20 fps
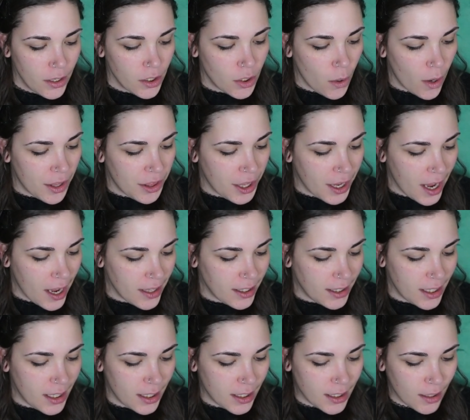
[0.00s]
So I think I
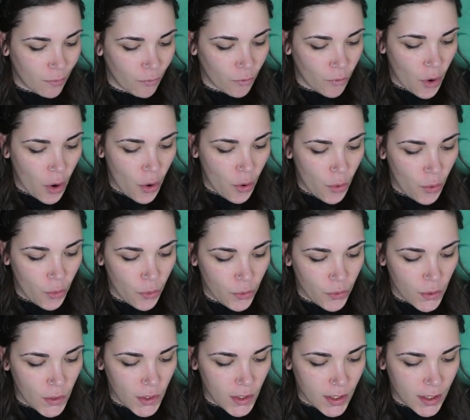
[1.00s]
see some
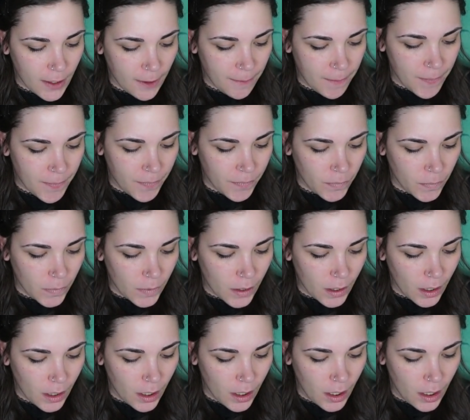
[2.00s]
rose
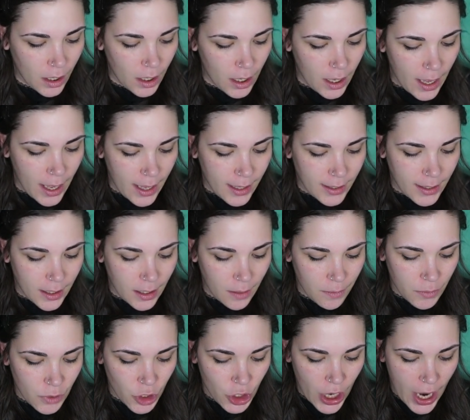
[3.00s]
and
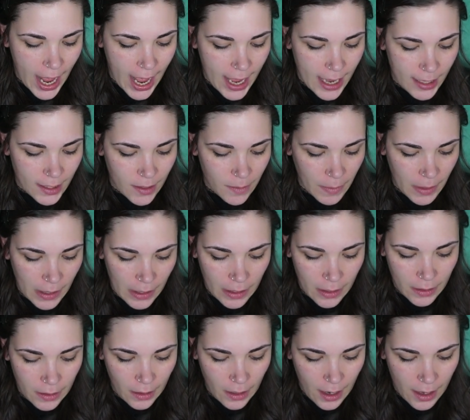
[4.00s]
some
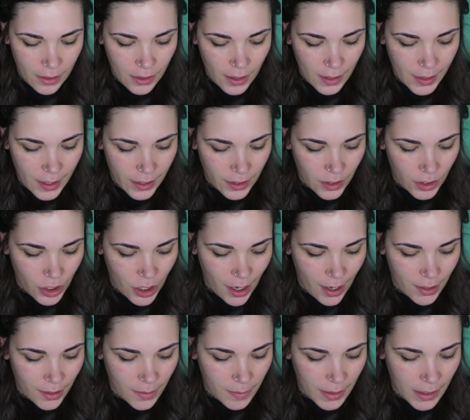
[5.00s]
jasmine. I think that's
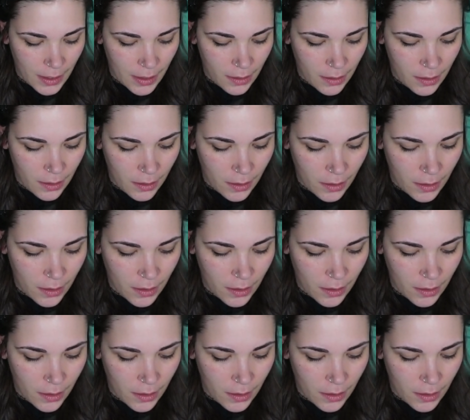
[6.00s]
jasmine.